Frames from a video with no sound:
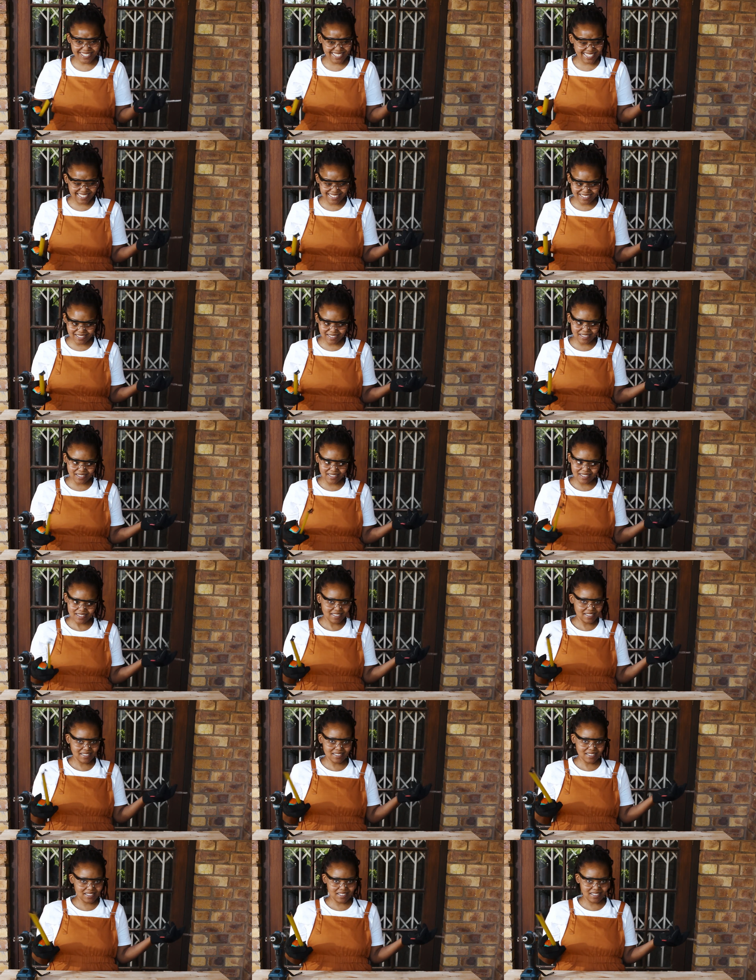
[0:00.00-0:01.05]
does an
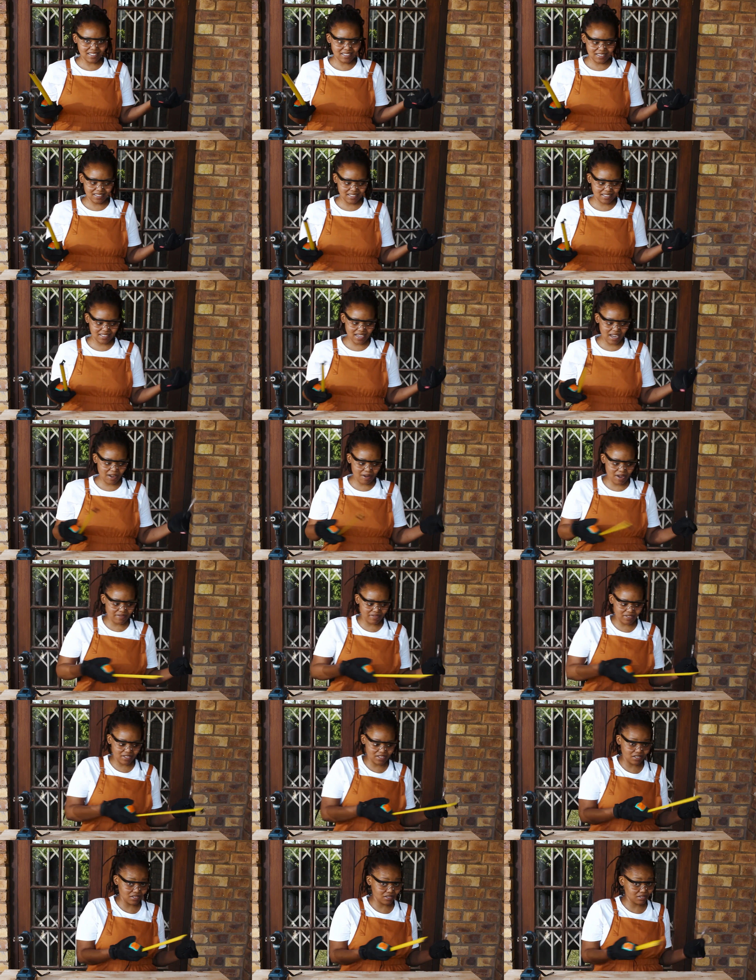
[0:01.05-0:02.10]
easy DIY
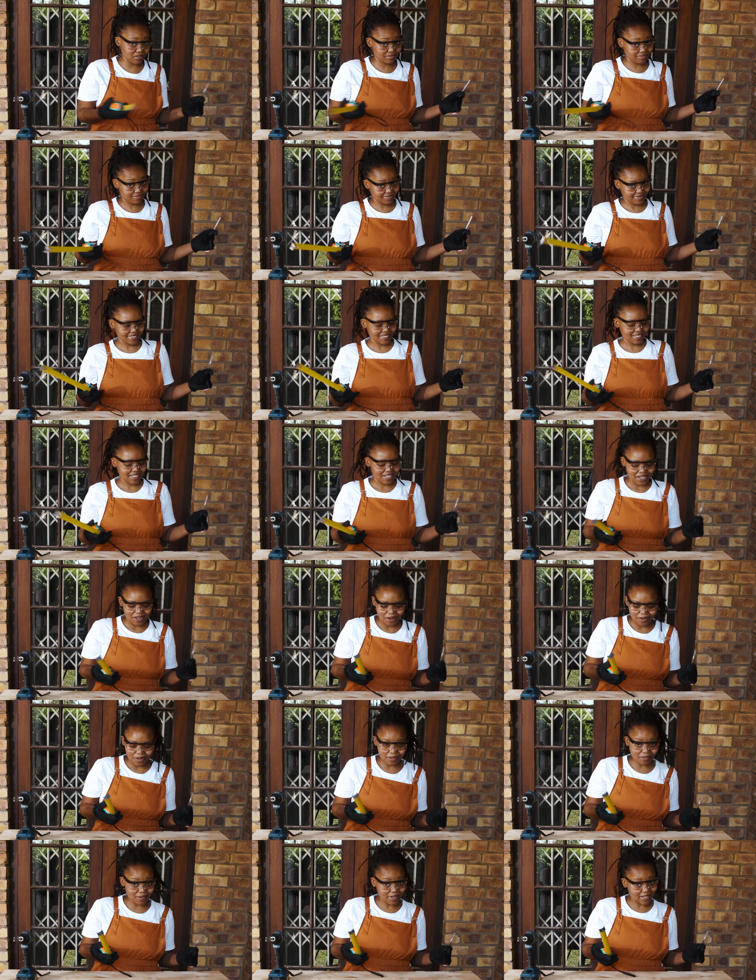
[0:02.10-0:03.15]
video.
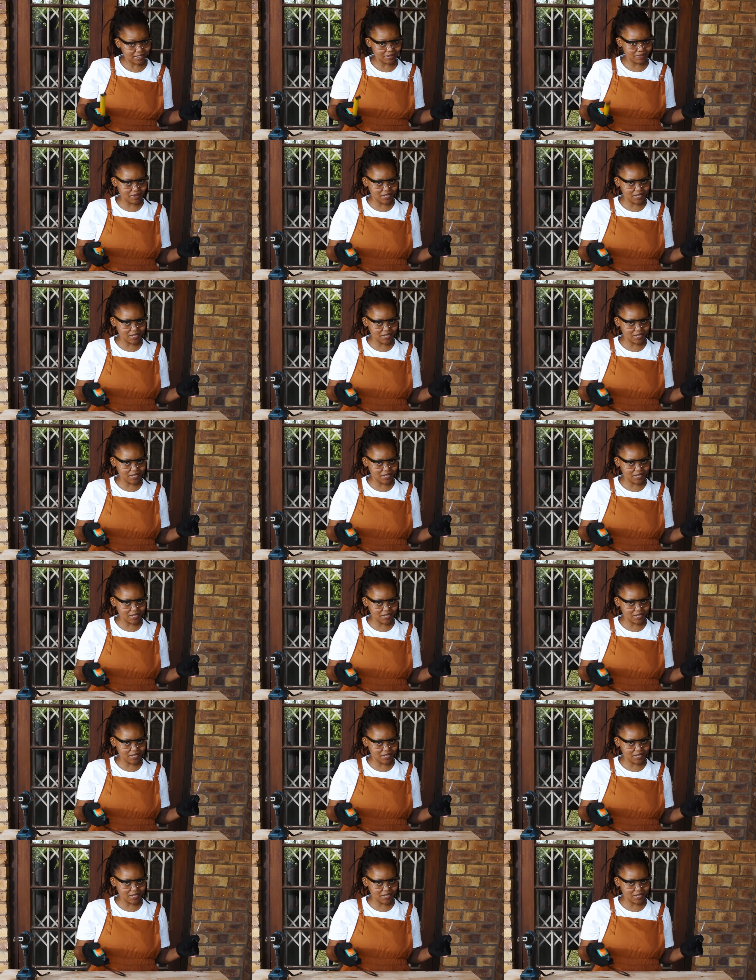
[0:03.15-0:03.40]
Well, welcome